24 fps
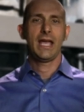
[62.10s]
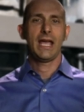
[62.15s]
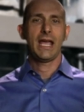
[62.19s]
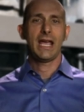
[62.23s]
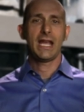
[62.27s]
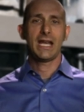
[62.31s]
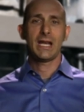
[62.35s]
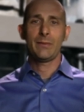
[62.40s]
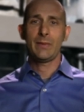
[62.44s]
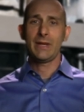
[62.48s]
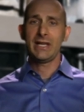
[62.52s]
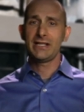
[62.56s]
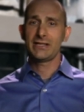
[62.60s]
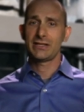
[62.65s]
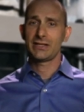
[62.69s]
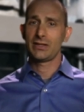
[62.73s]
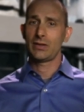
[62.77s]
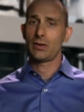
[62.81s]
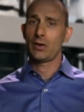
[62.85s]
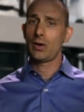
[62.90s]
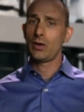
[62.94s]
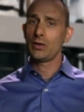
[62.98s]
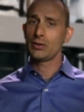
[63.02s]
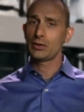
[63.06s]

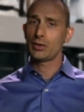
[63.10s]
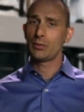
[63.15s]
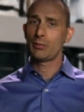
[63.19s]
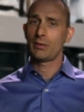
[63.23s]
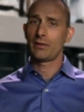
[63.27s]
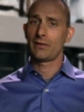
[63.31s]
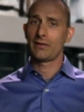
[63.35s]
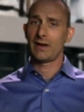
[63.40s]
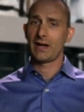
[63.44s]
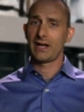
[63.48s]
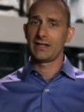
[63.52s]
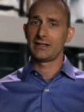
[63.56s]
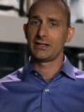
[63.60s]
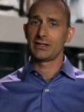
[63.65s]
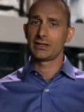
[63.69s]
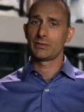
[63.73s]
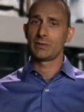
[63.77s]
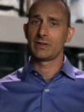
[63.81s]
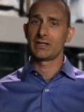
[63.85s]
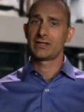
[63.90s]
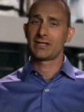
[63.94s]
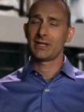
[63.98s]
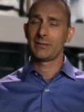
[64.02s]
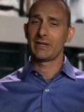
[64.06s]
Animation also provides us
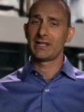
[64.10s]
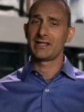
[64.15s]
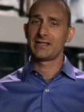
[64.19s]
with some